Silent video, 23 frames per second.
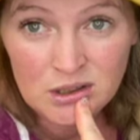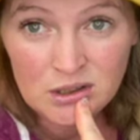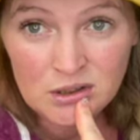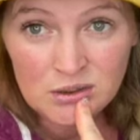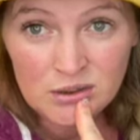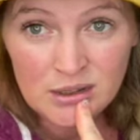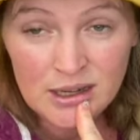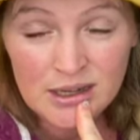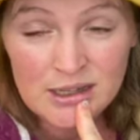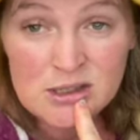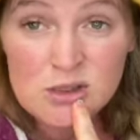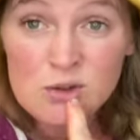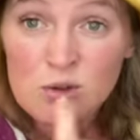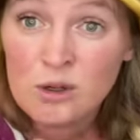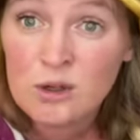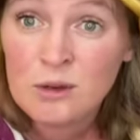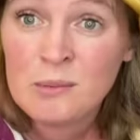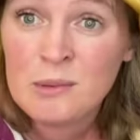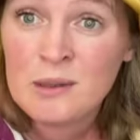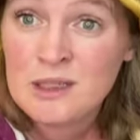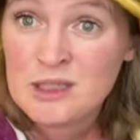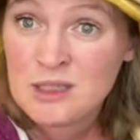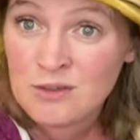Okay, so it
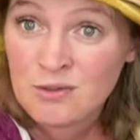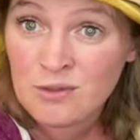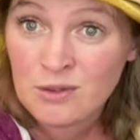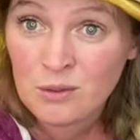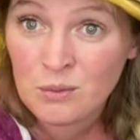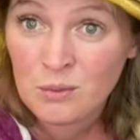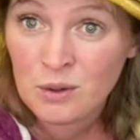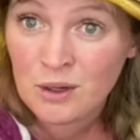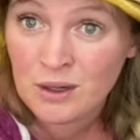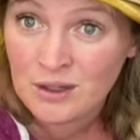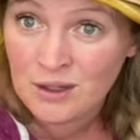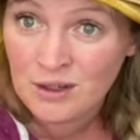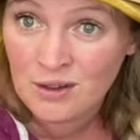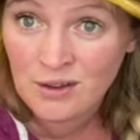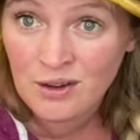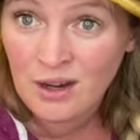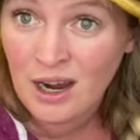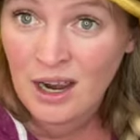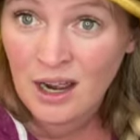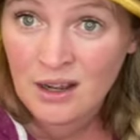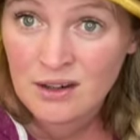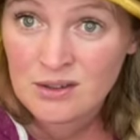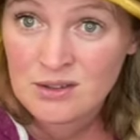could be different where you're
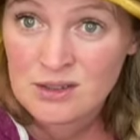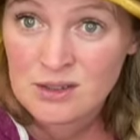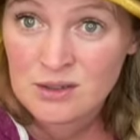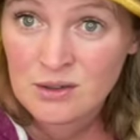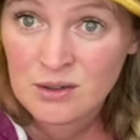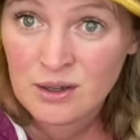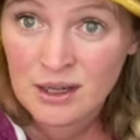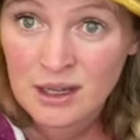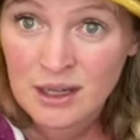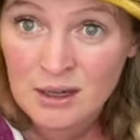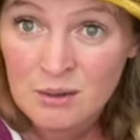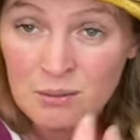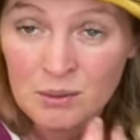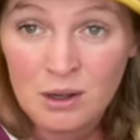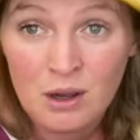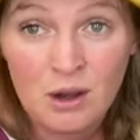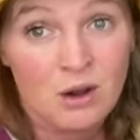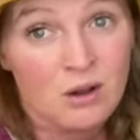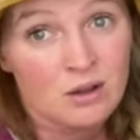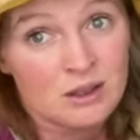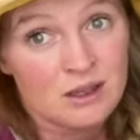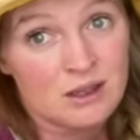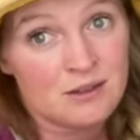at, okay? We
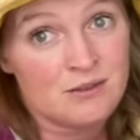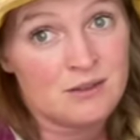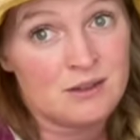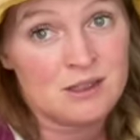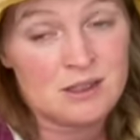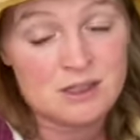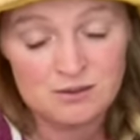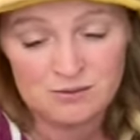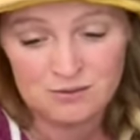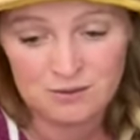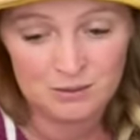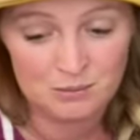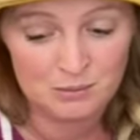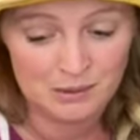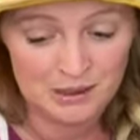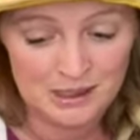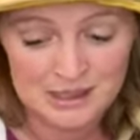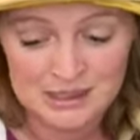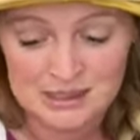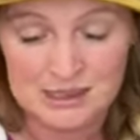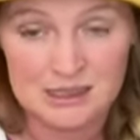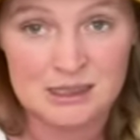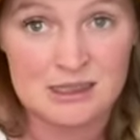all live in different
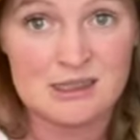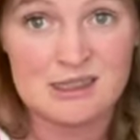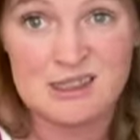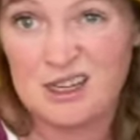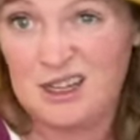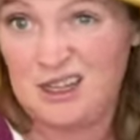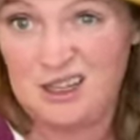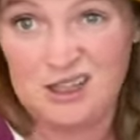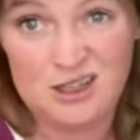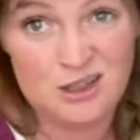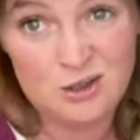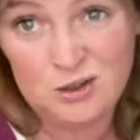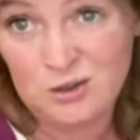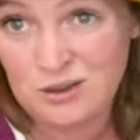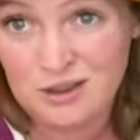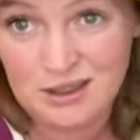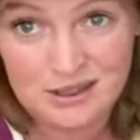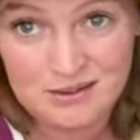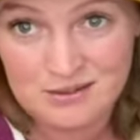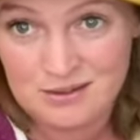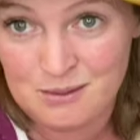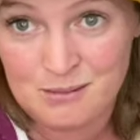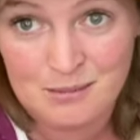places. You don't
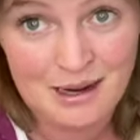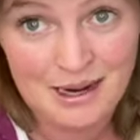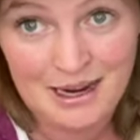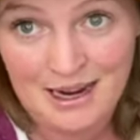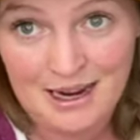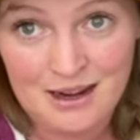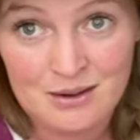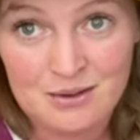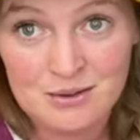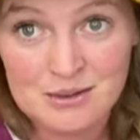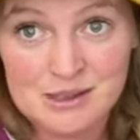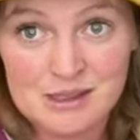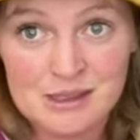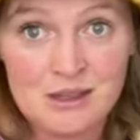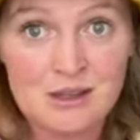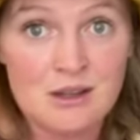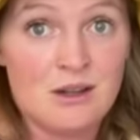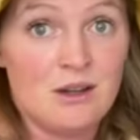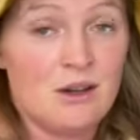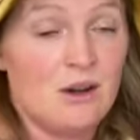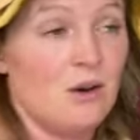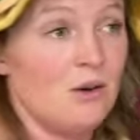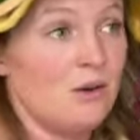live in my house,
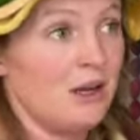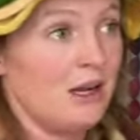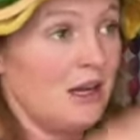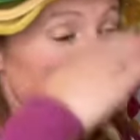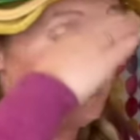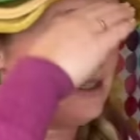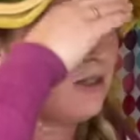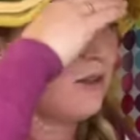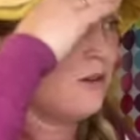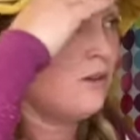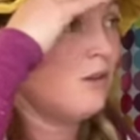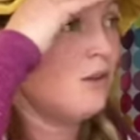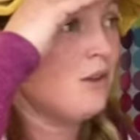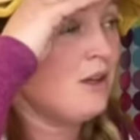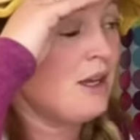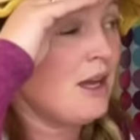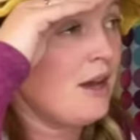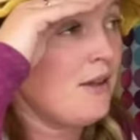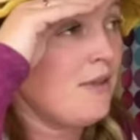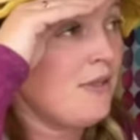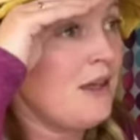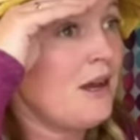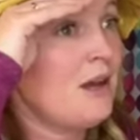okay? So look
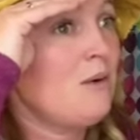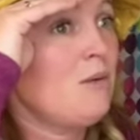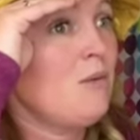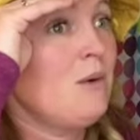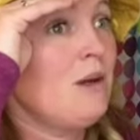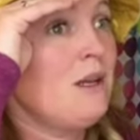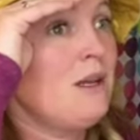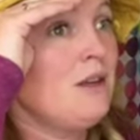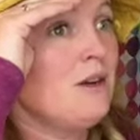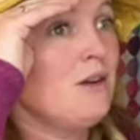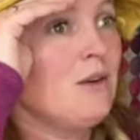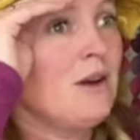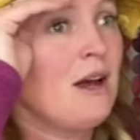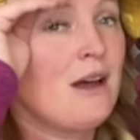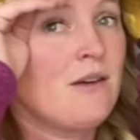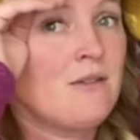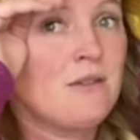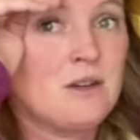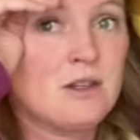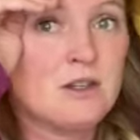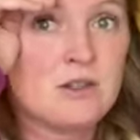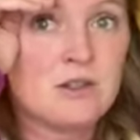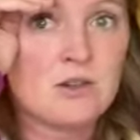out that window,
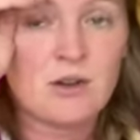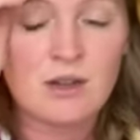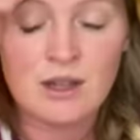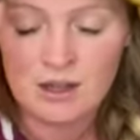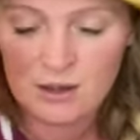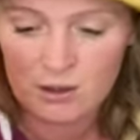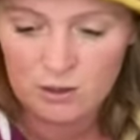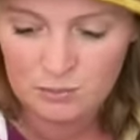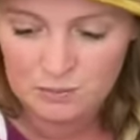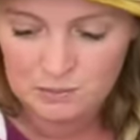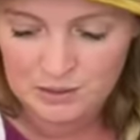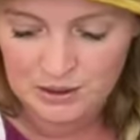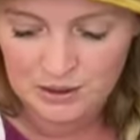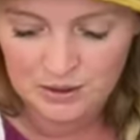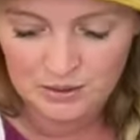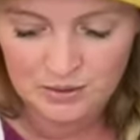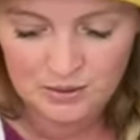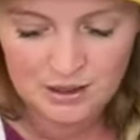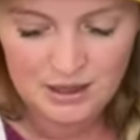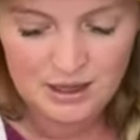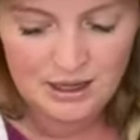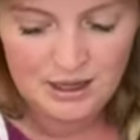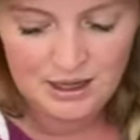have an adult help
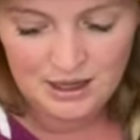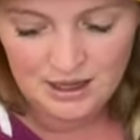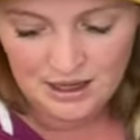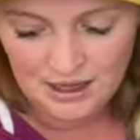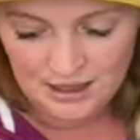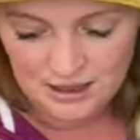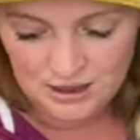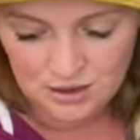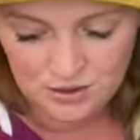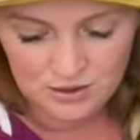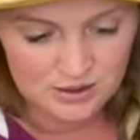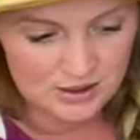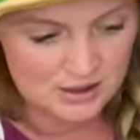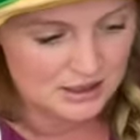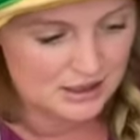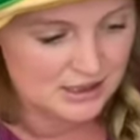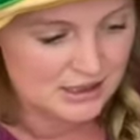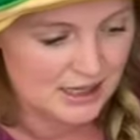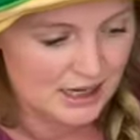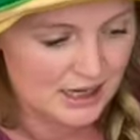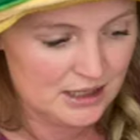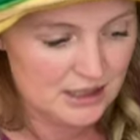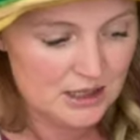you, and you can
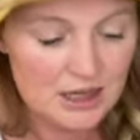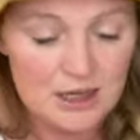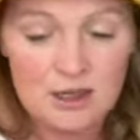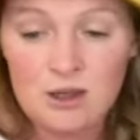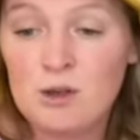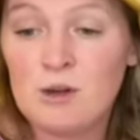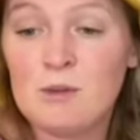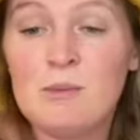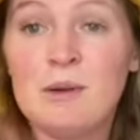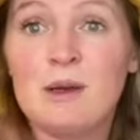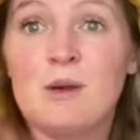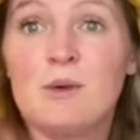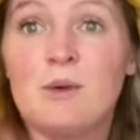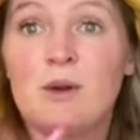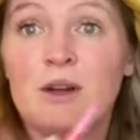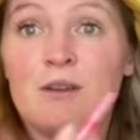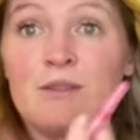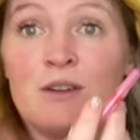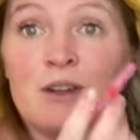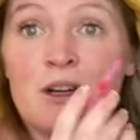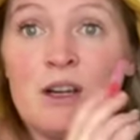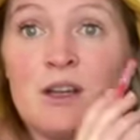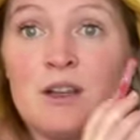decide. And you can pick
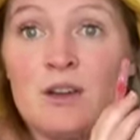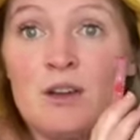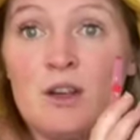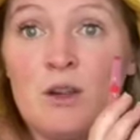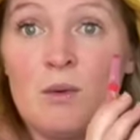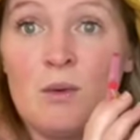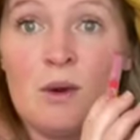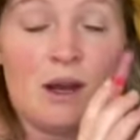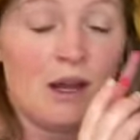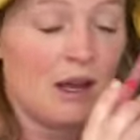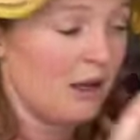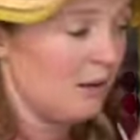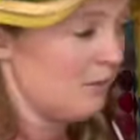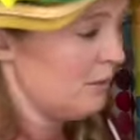whatever color you want.